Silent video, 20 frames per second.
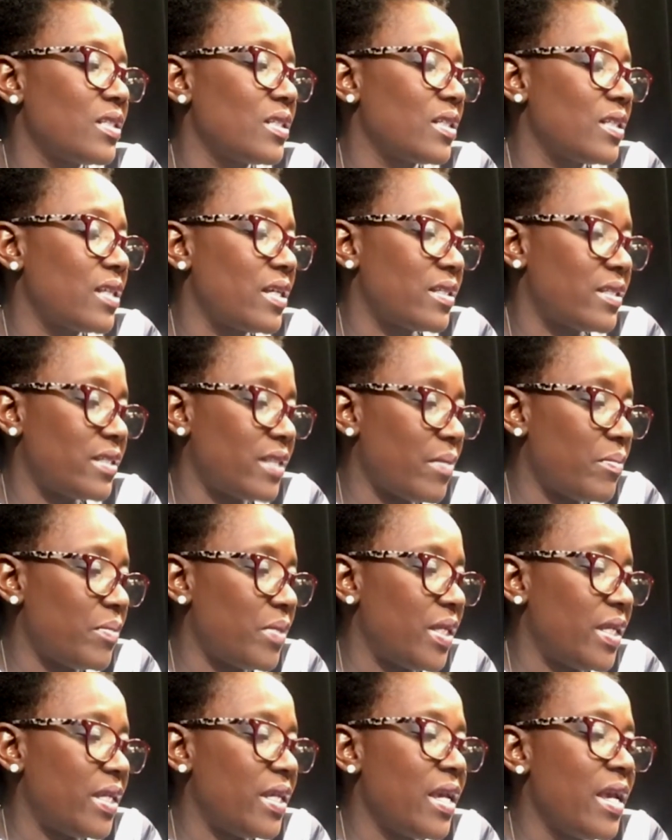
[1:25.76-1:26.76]

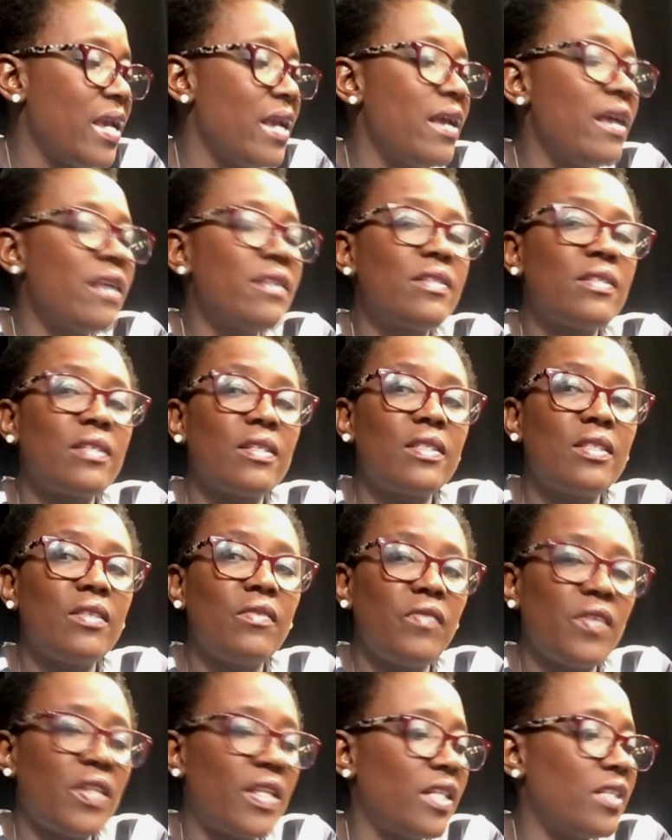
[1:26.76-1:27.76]
Assembly a
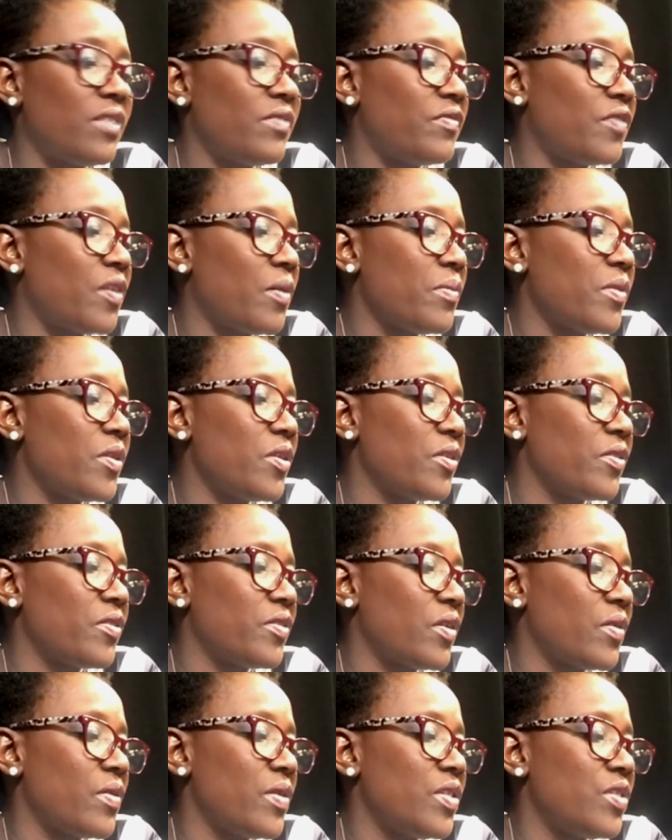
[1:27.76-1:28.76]
certificate from the
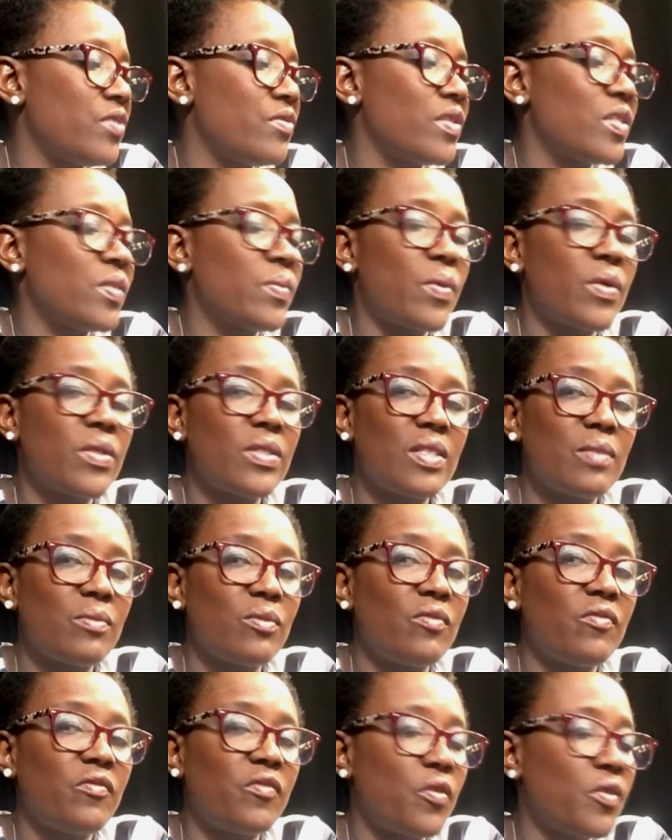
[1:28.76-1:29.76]
authority responsible
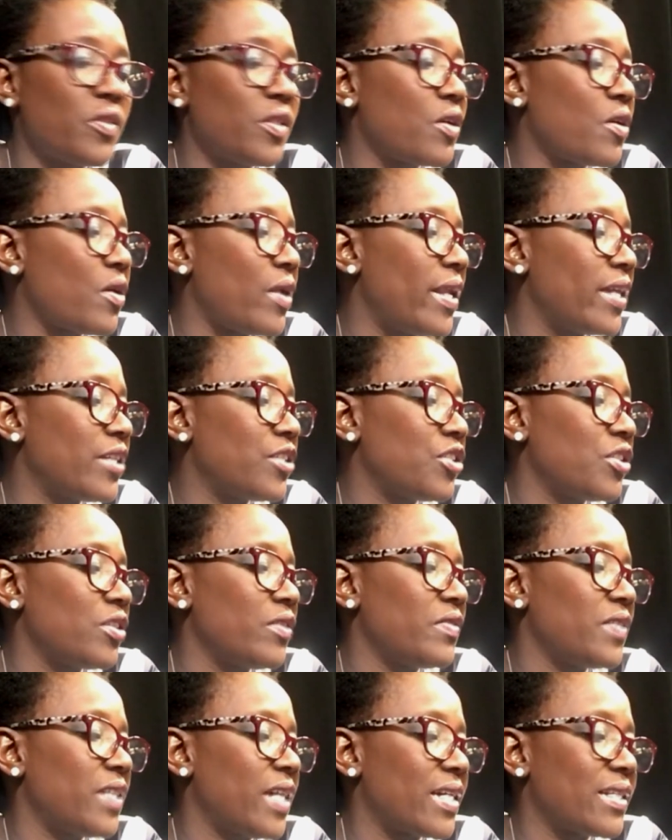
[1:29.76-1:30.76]
for the collection
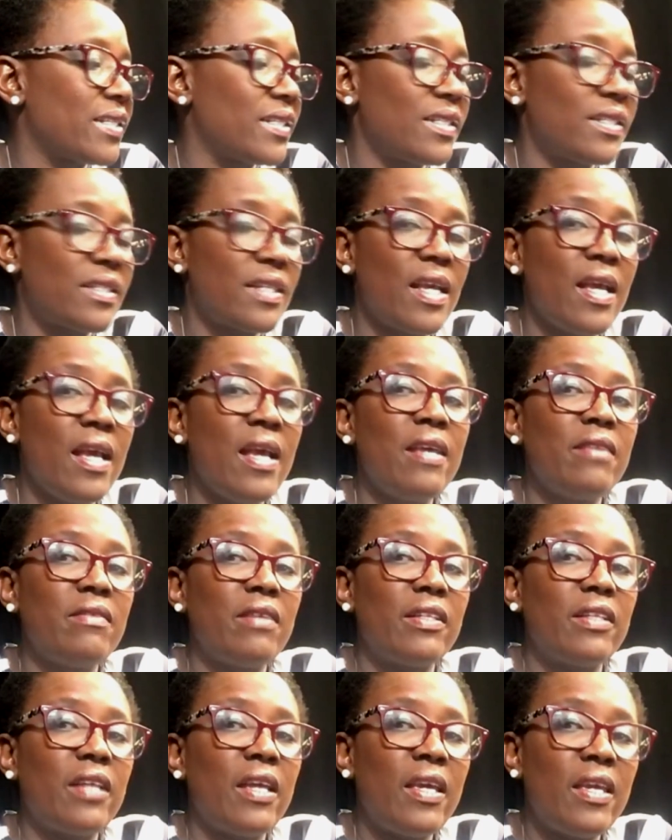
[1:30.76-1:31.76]
of taxes
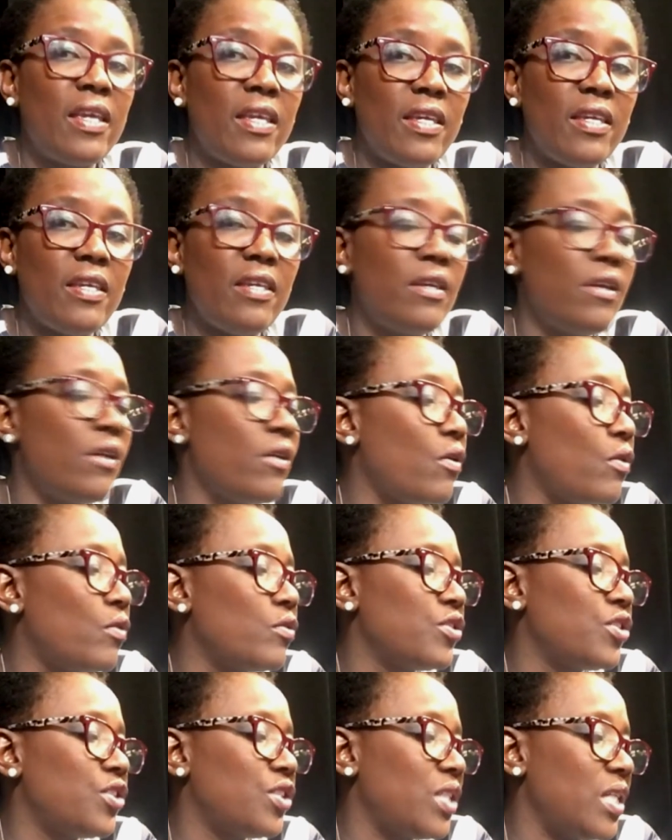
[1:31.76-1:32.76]
that he or
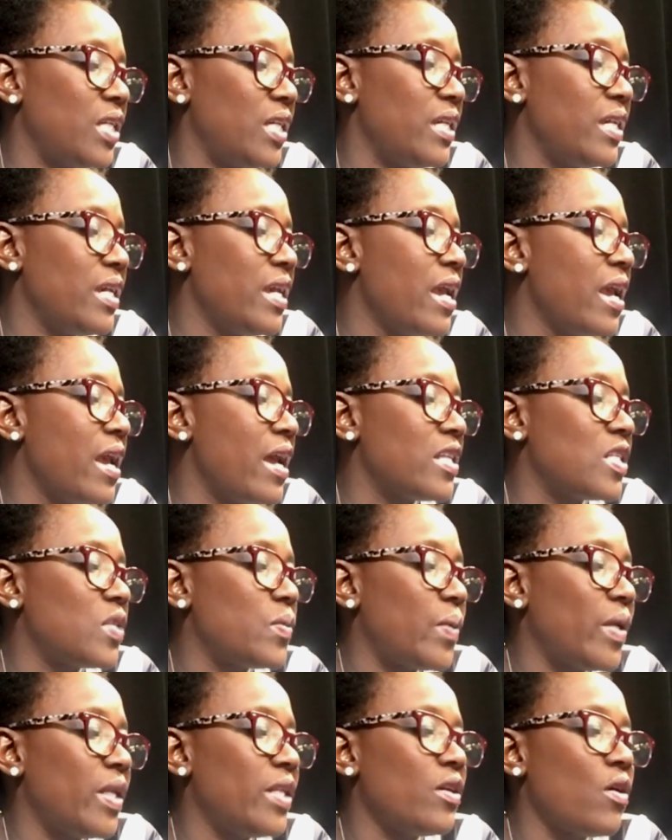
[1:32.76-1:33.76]
she has
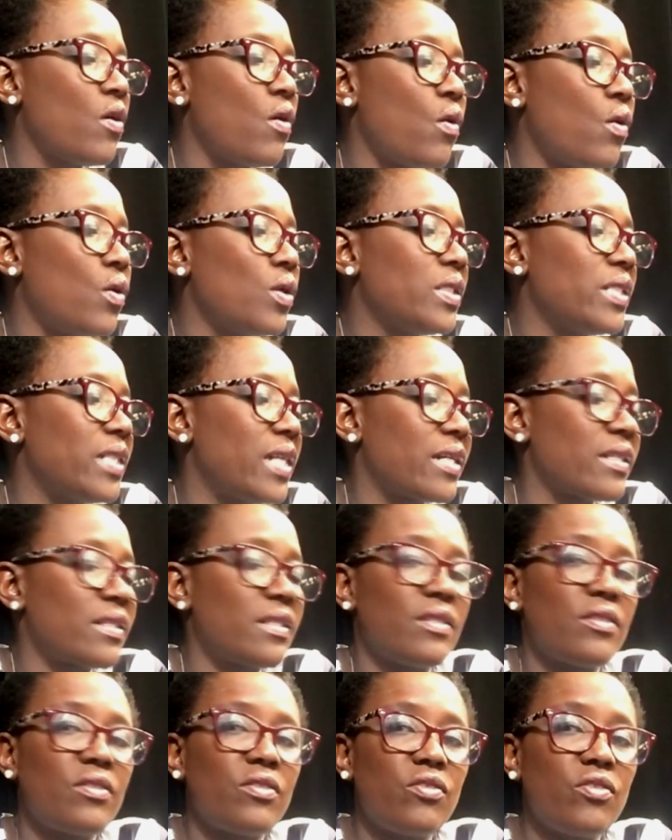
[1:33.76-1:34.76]
paid all
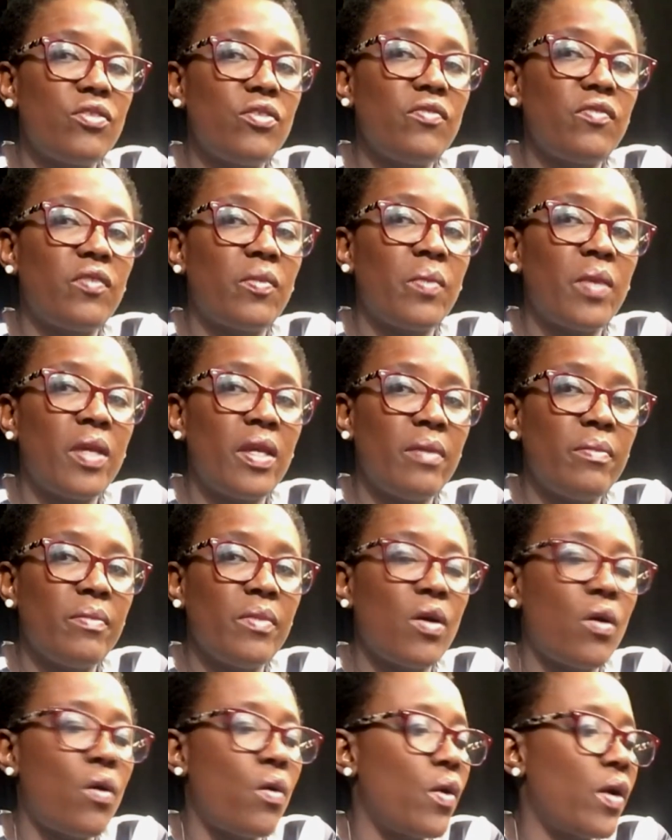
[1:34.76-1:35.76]
taxes due from him
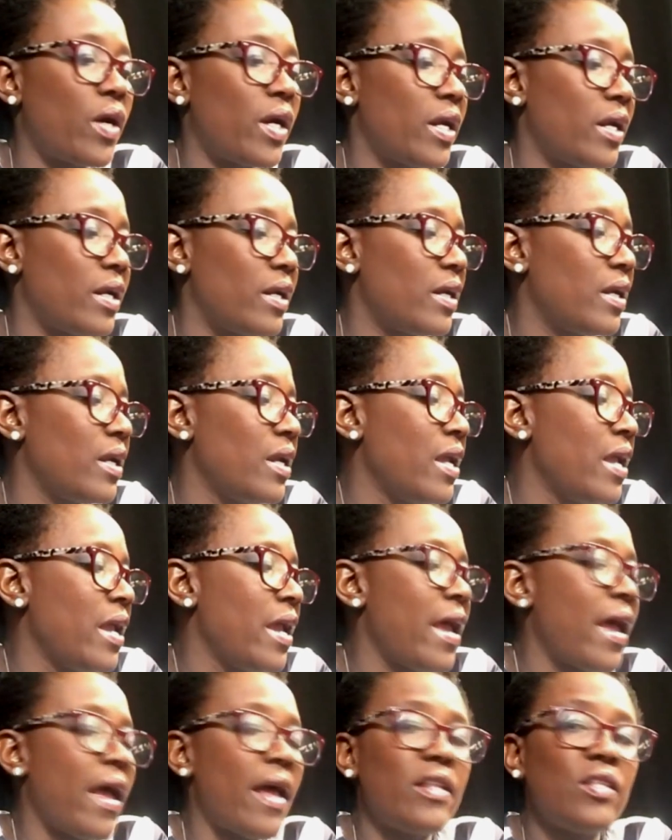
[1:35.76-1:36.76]
or her,
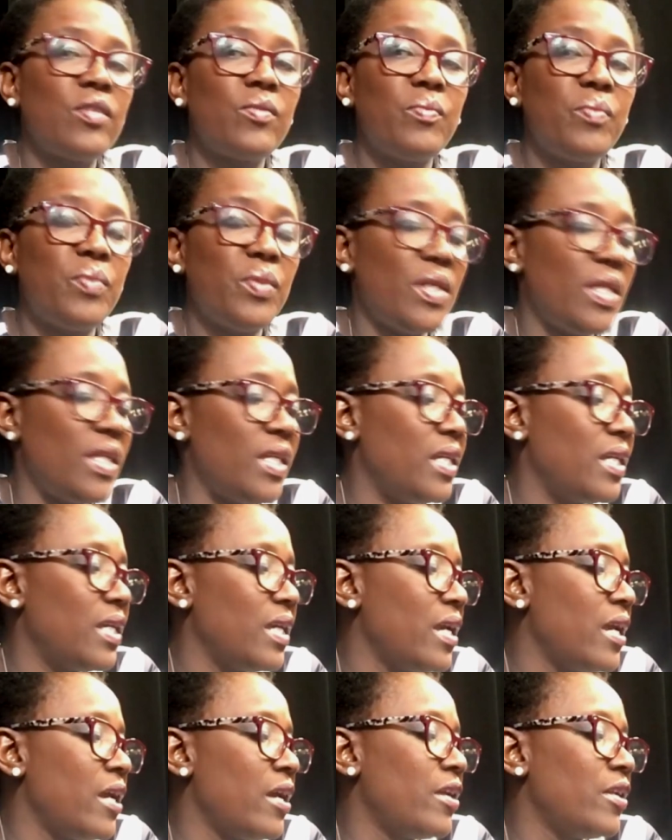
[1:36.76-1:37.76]
and b.
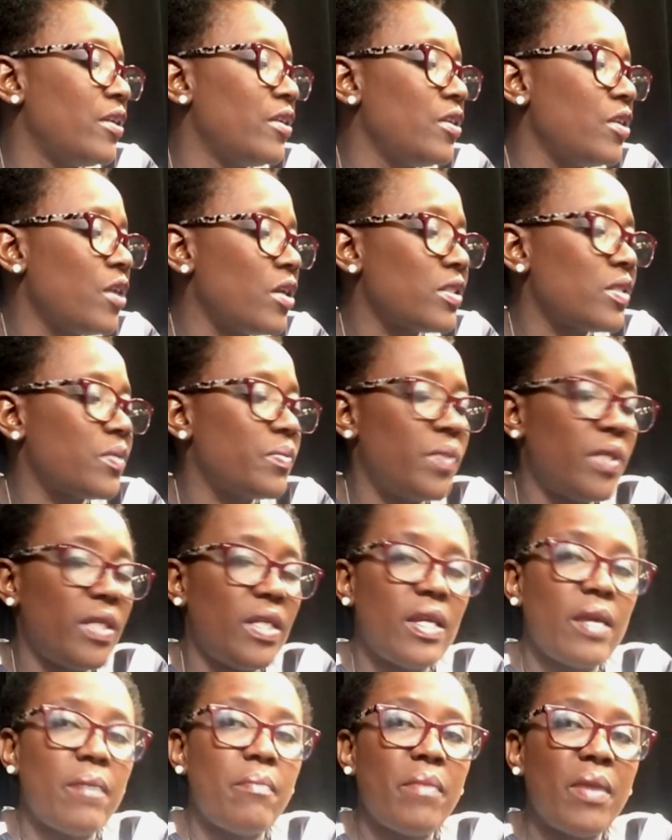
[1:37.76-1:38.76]
not be
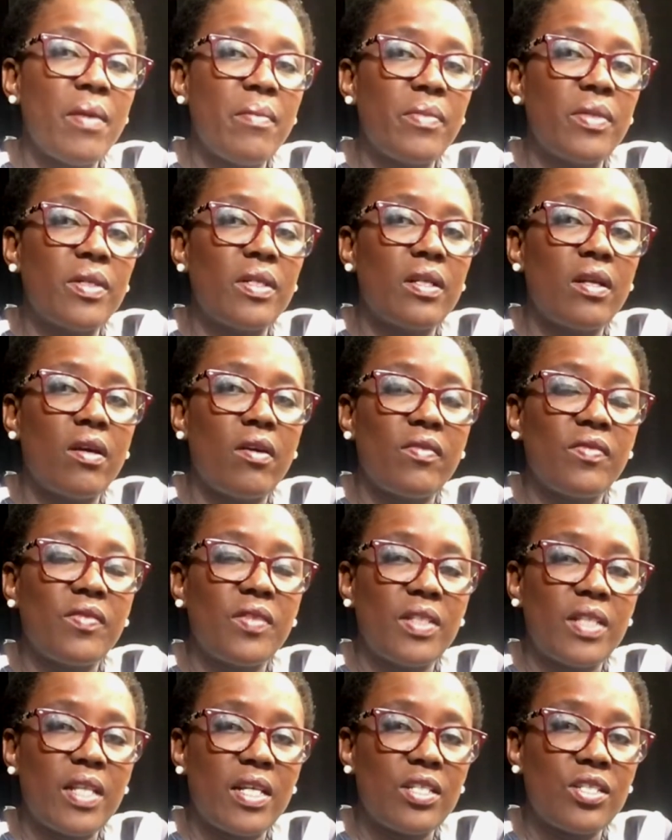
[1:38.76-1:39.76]
a member of the
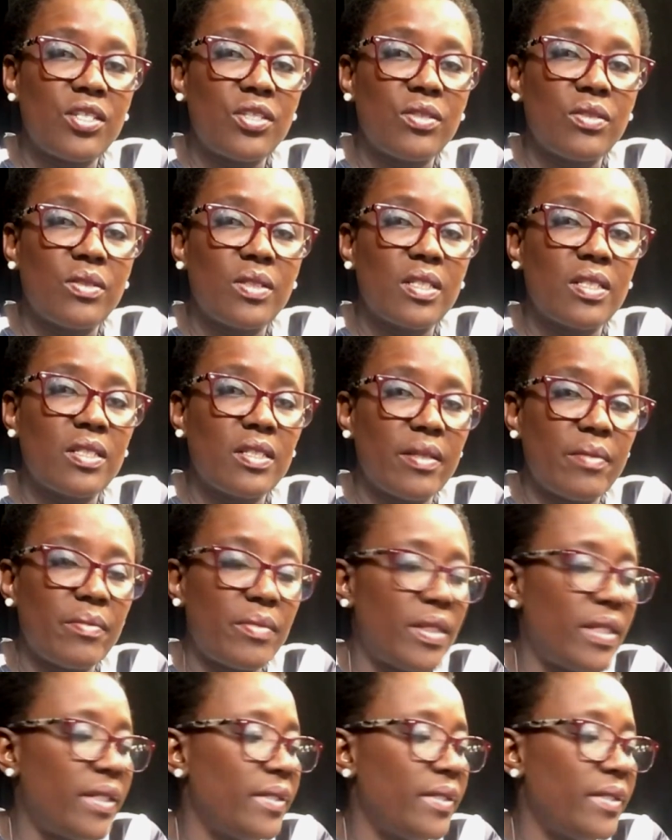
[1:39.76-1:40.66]
National Assembly.